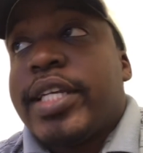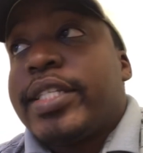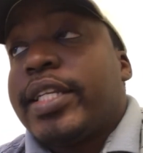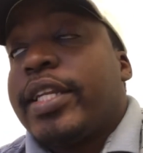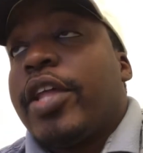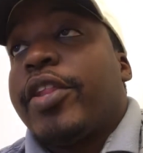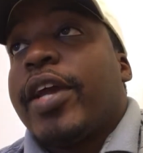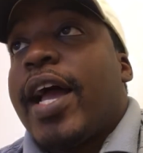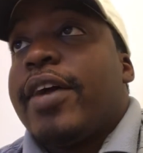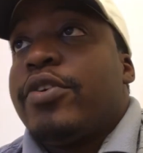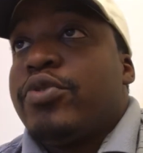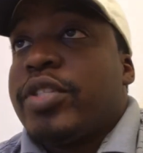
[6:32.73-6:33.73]
He's another
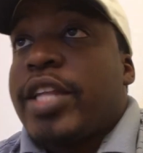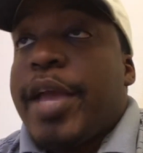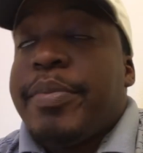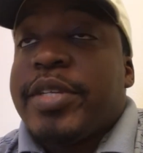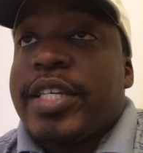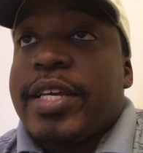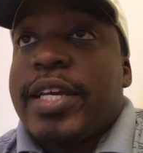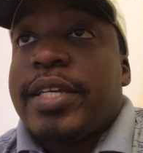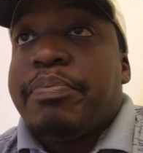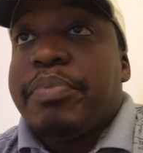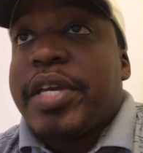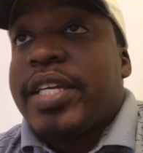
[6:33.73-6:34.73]
guy whose name is
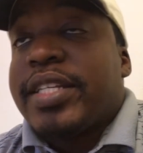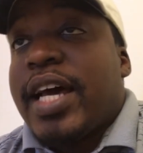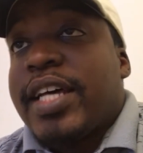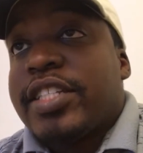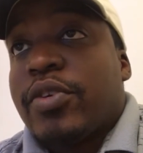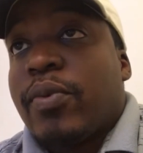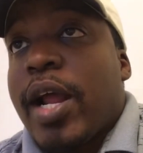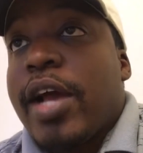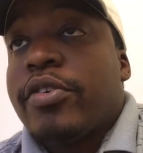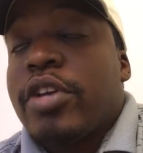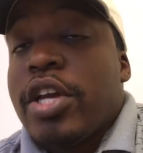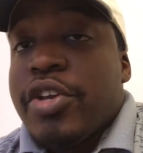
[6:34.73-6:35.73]
being tossed
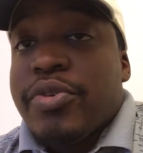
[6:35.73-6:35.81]
around.